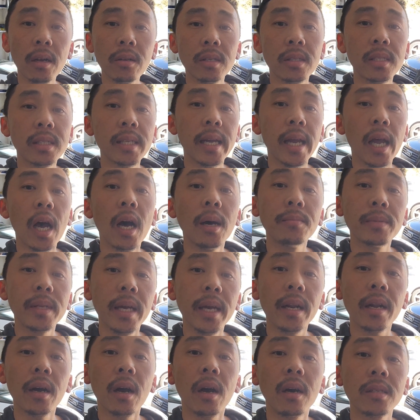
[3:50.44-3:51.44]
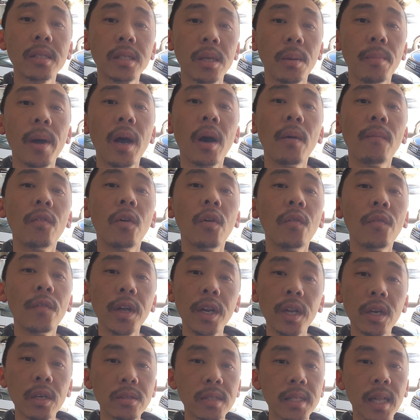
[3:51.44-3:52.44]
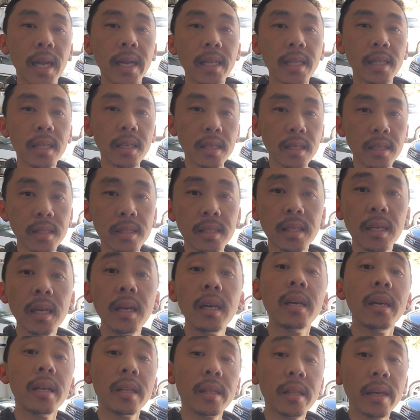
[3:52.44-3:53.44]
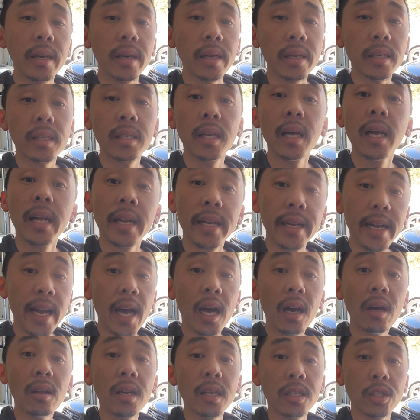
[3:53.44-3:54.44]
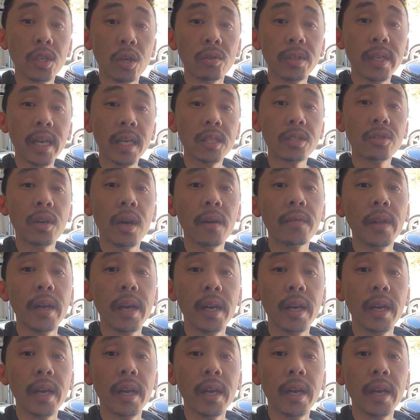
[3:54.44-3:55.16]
to stay updated on some helpful videos like this. Thanks. Now let's go test drive the